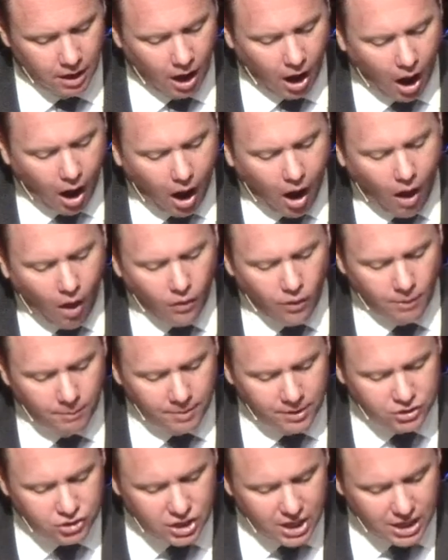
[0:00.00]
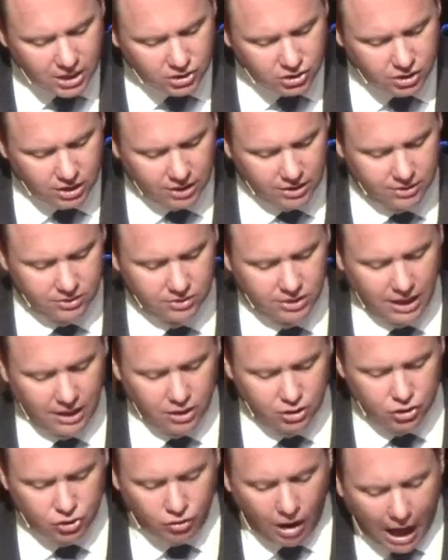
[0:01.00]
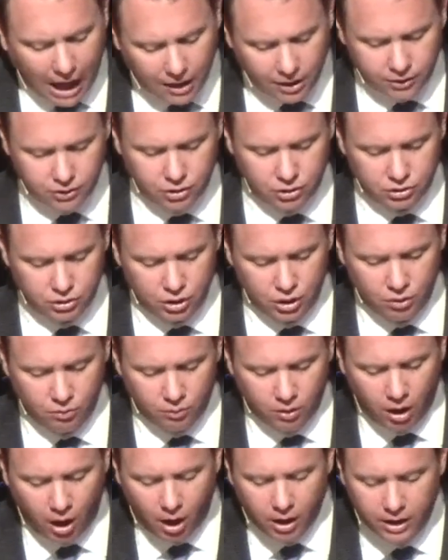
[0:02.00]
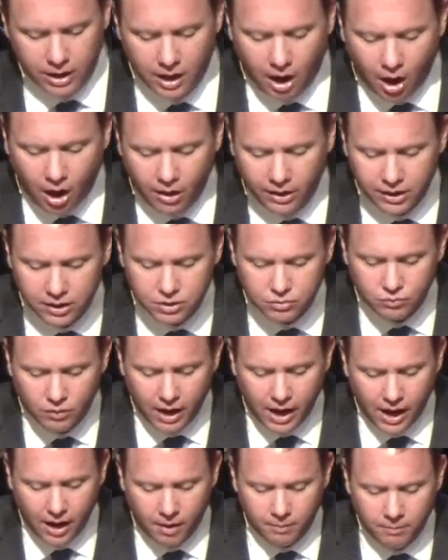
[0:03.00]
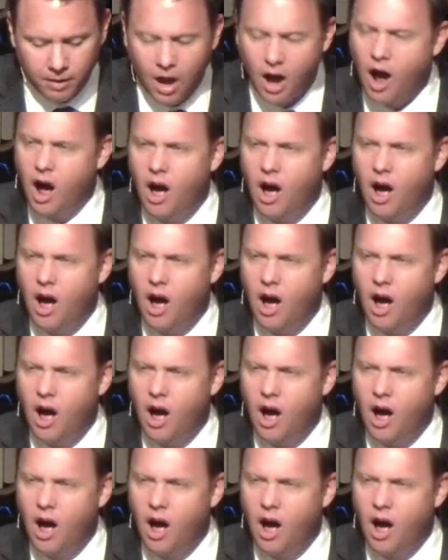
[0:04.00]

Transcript: all the magicians and astrologers who were in all his realm,